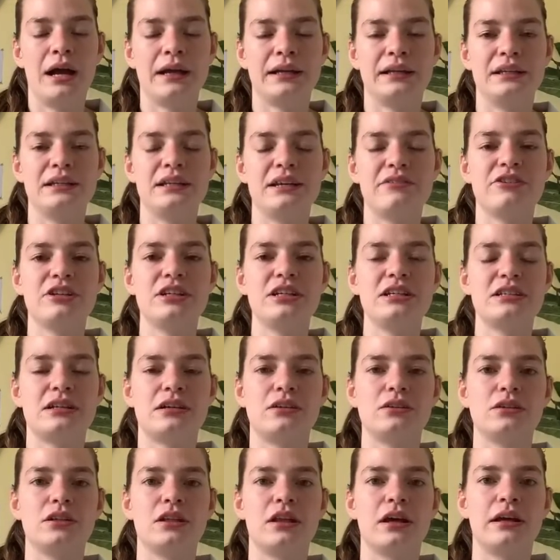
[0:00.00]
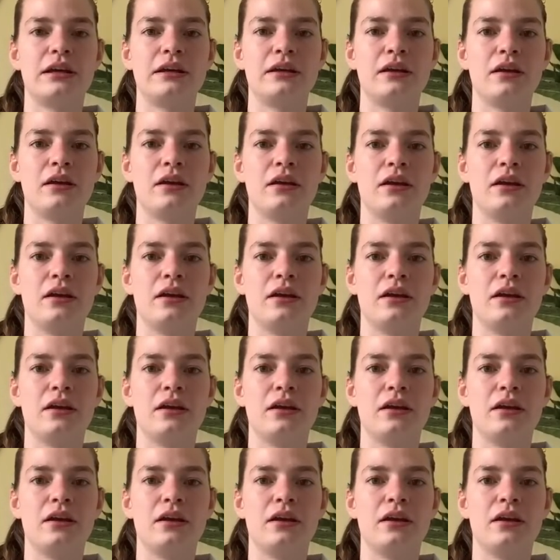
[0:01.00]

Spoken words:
can definitely tell like